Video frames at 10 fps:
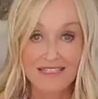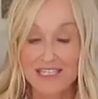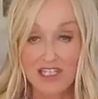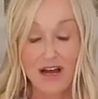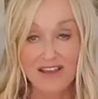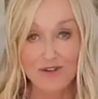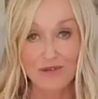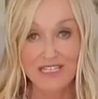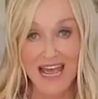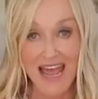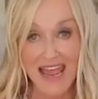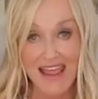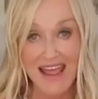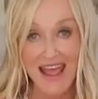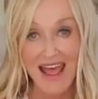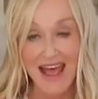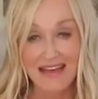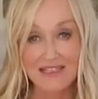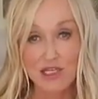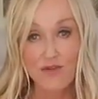start your day.
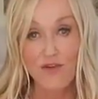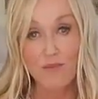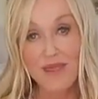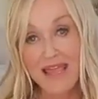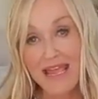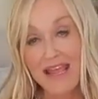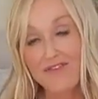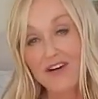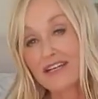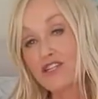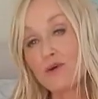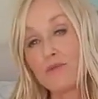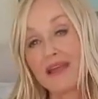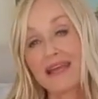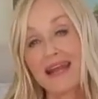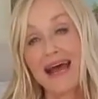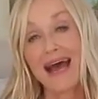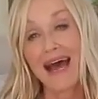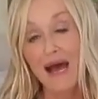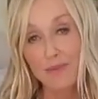And so for me, if I don't make it a
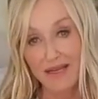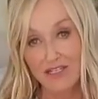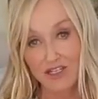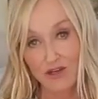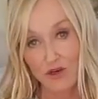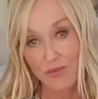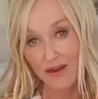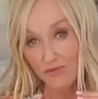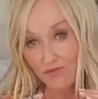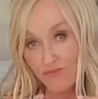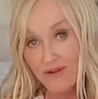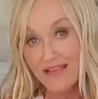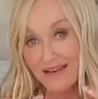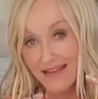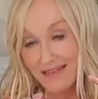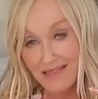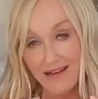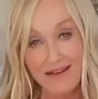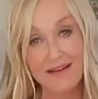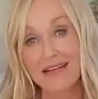habit to go to bed really as
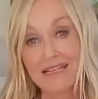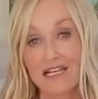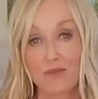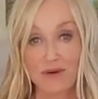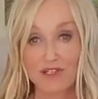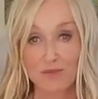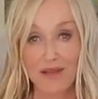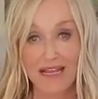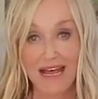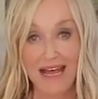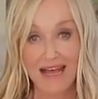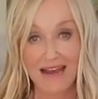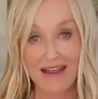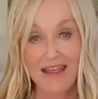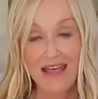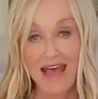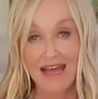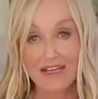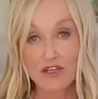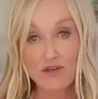early as I possibly can,
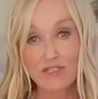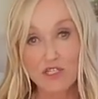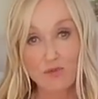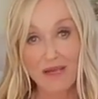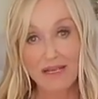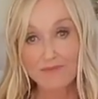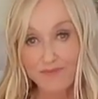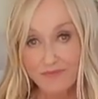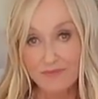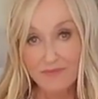and it used to be